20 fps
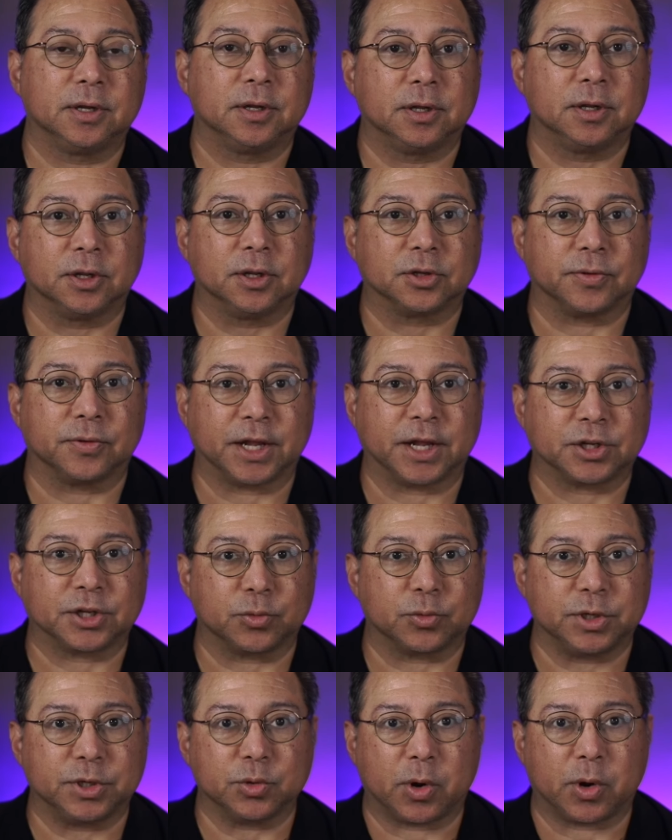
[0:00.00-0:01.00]
So that's the
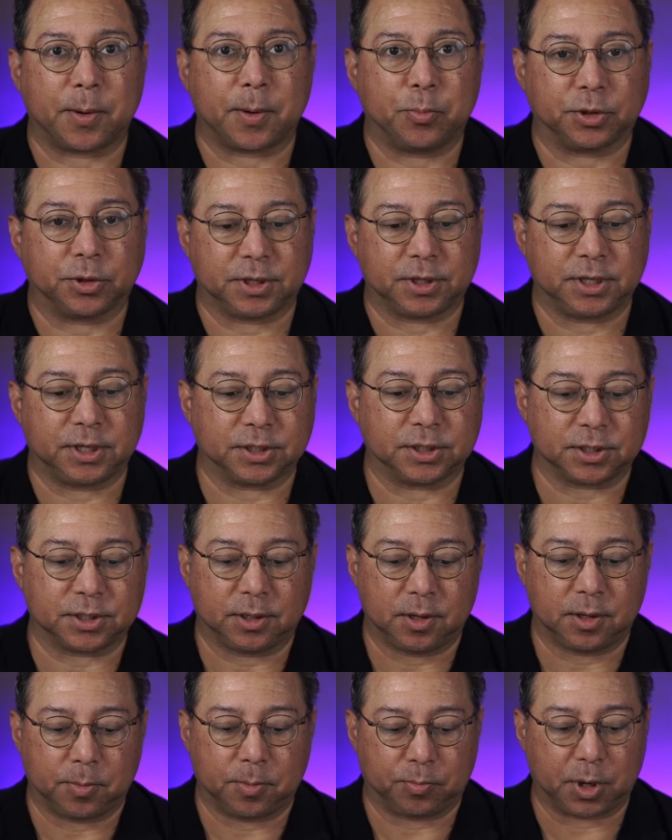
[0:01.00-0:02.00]
reason why I put these
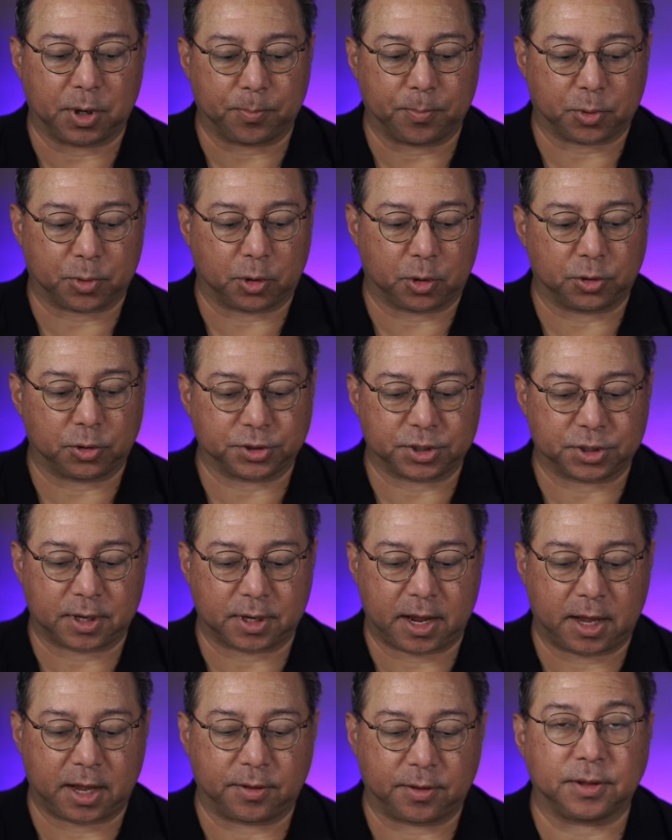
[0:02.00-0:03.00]
bumpers
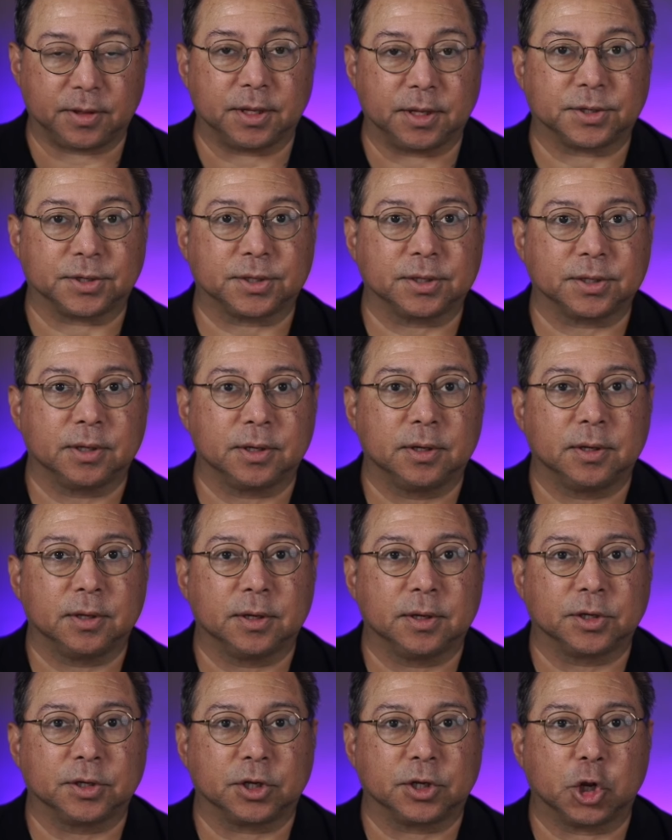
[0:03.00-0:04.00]
and this
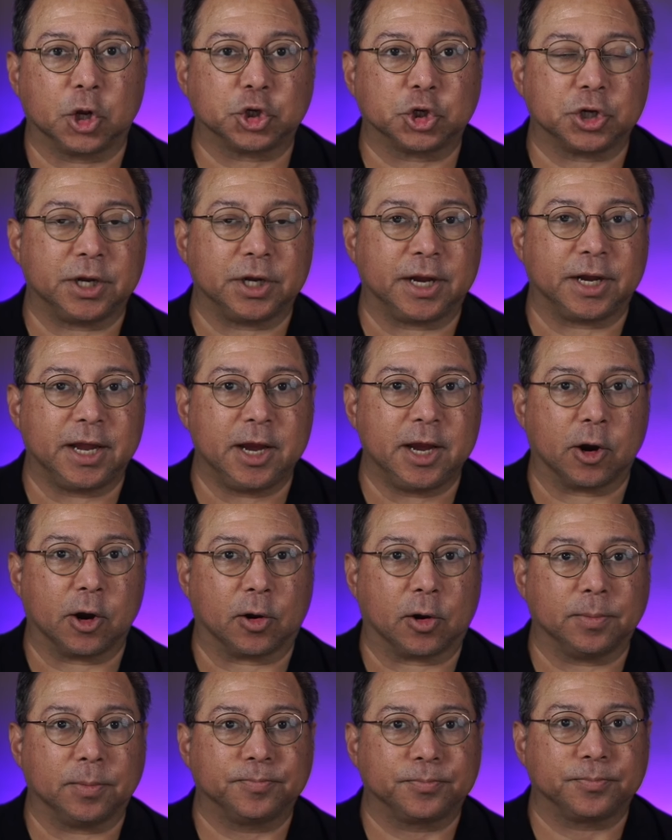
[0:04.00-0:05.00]
cushioning here.
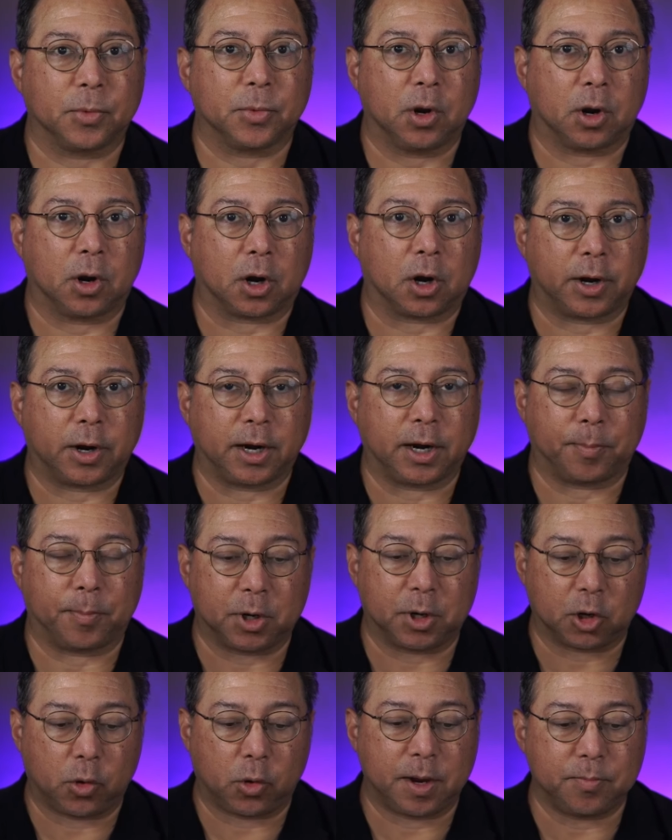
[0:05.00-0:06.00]
All right, I'm gonna
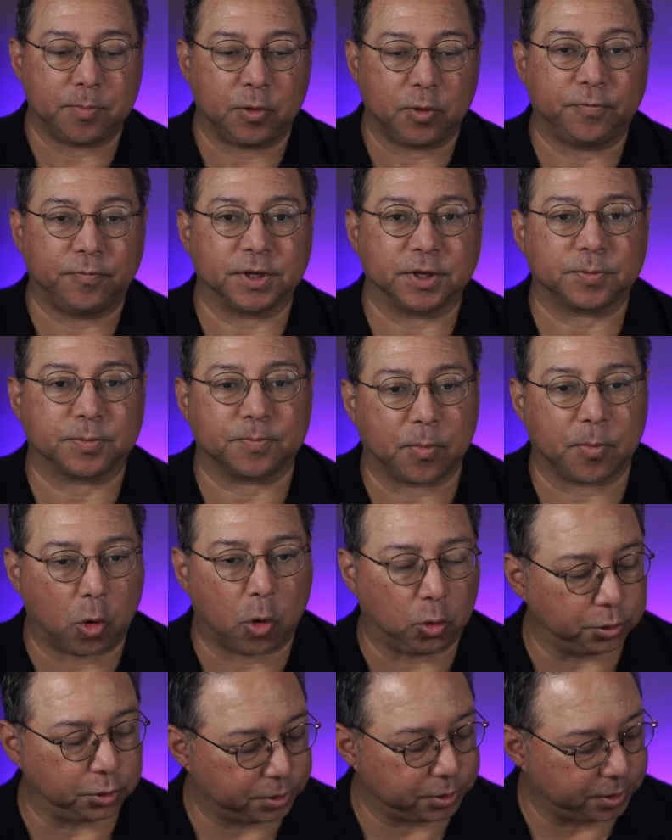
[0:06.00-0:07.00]
go ahead and move this
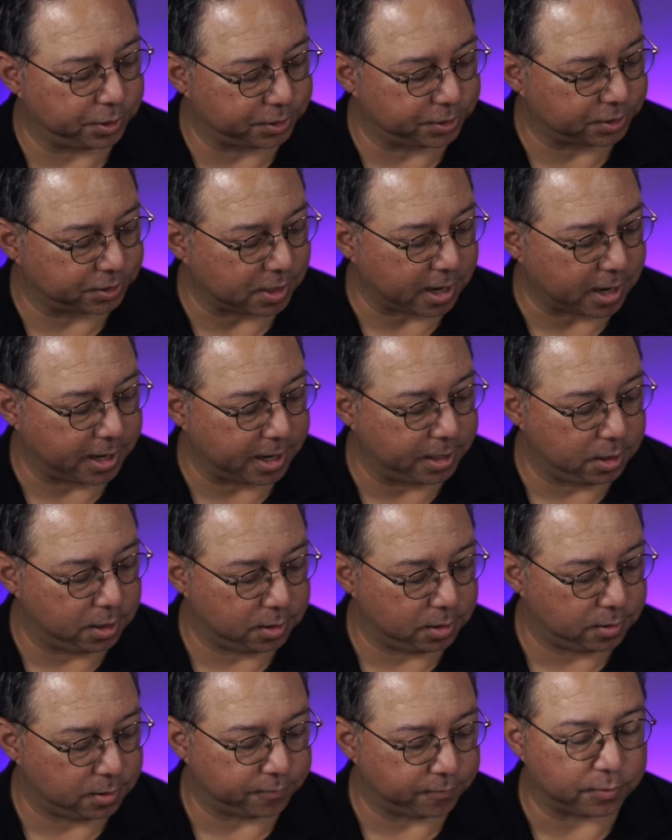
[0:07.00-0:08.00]
holder to the side
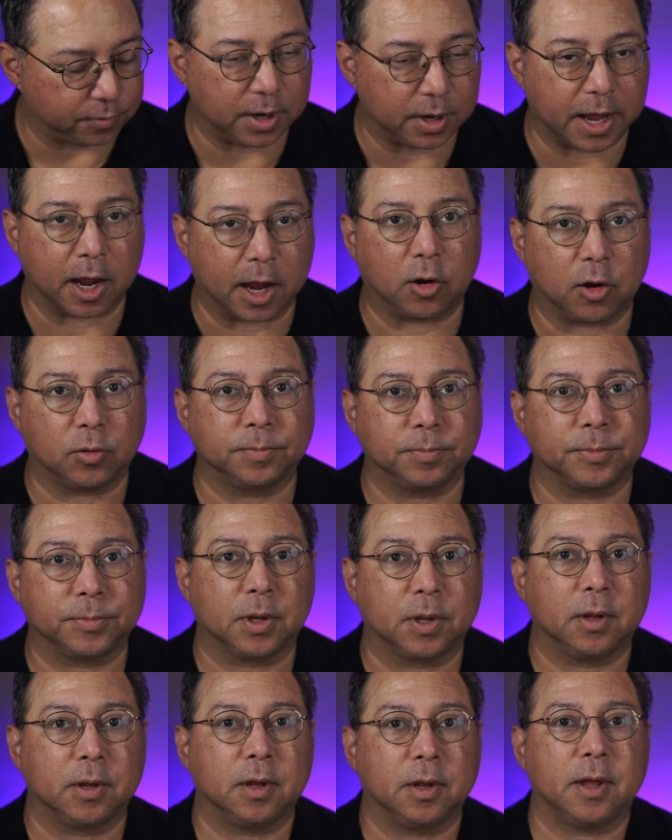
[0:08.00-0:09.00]
for now.
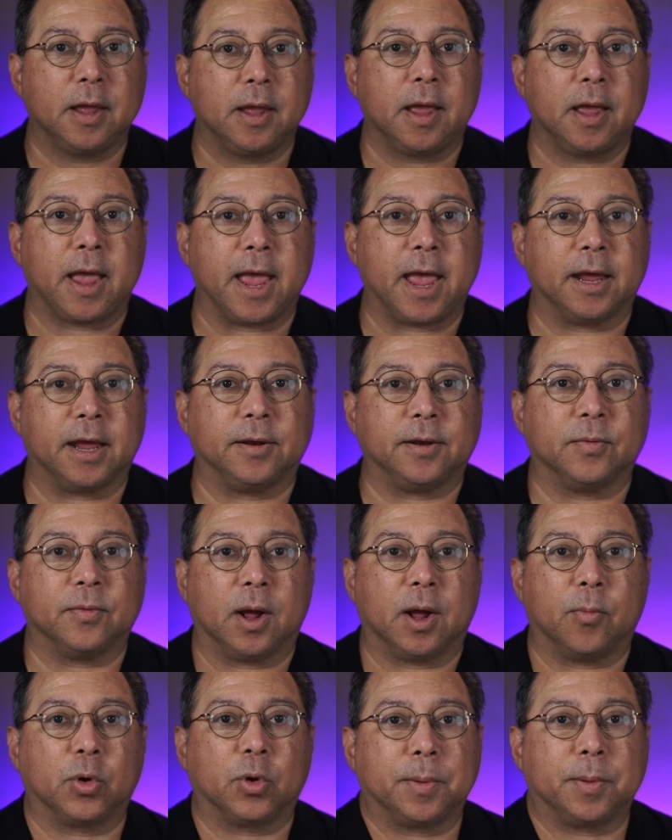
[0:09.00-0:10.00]
And
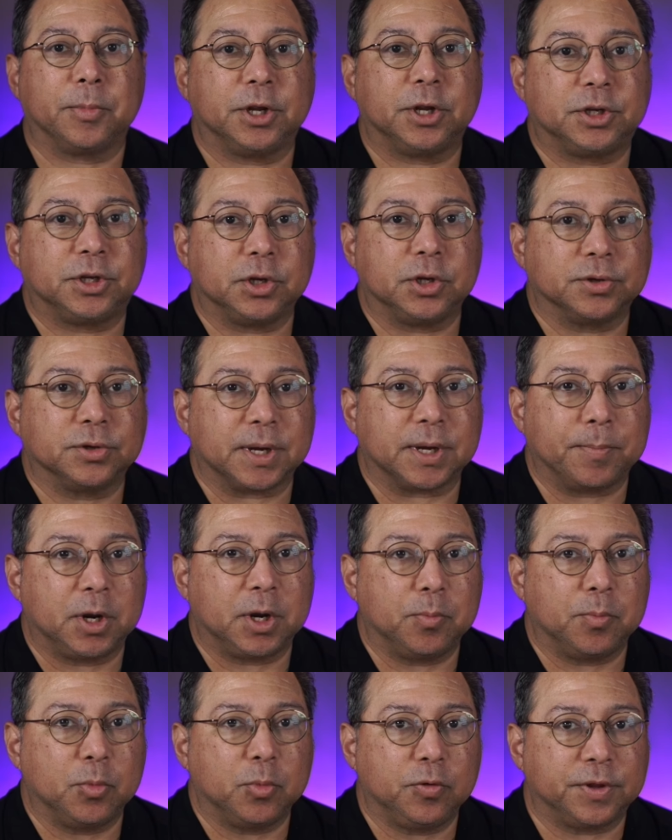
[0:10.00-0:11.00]
what I'm going to do is I'm going to
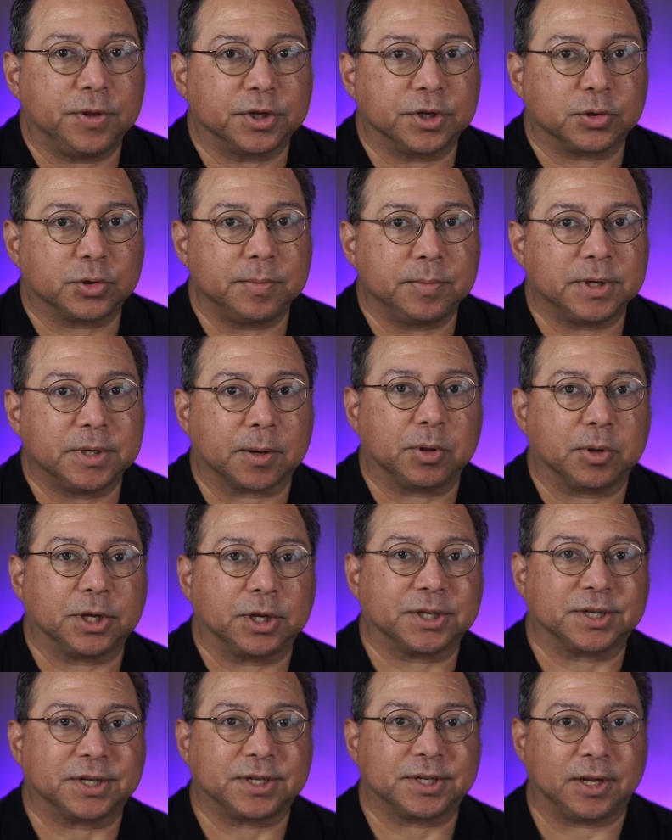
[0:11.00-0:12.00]
move the Stream Deck
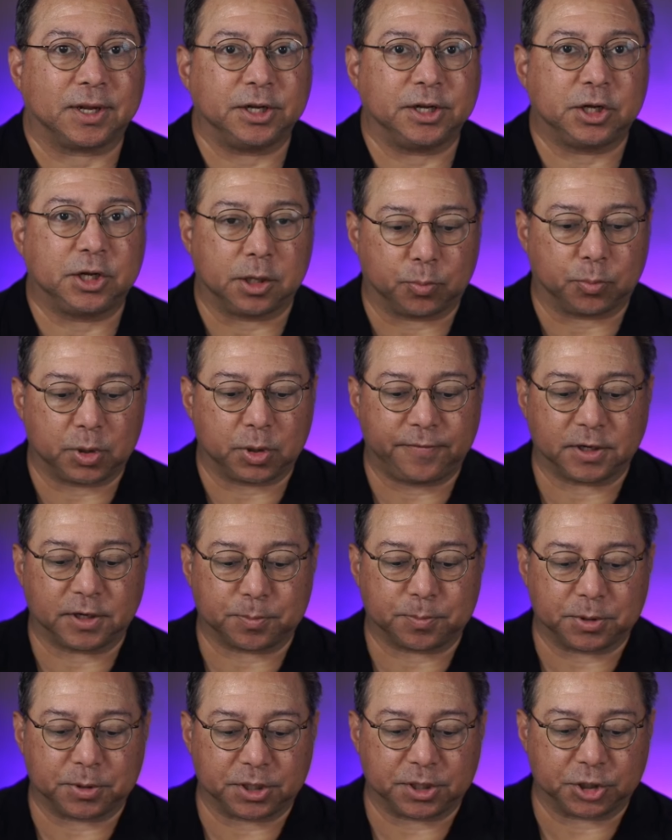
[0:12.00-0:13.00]
XL into the previous
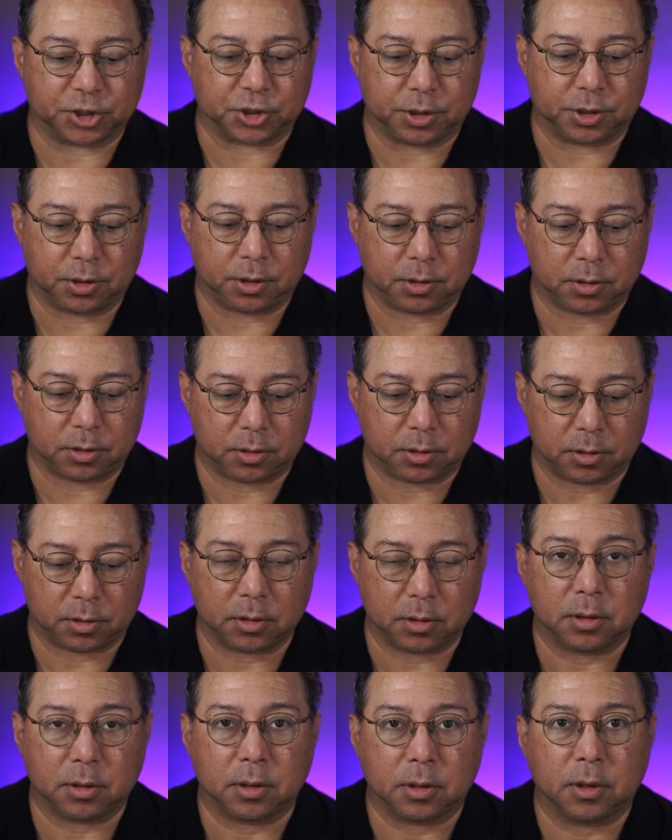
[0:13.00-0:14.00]
position
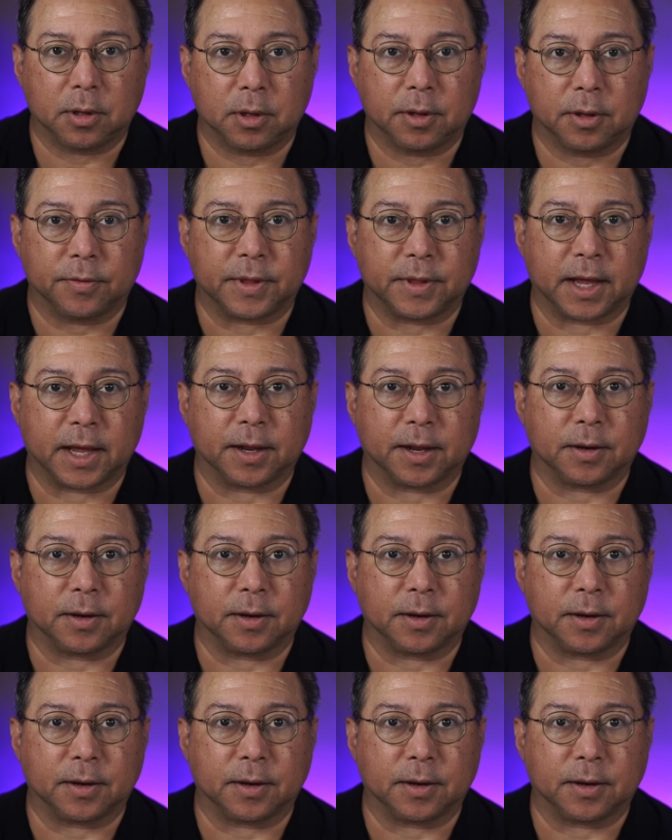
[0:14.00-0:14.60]
that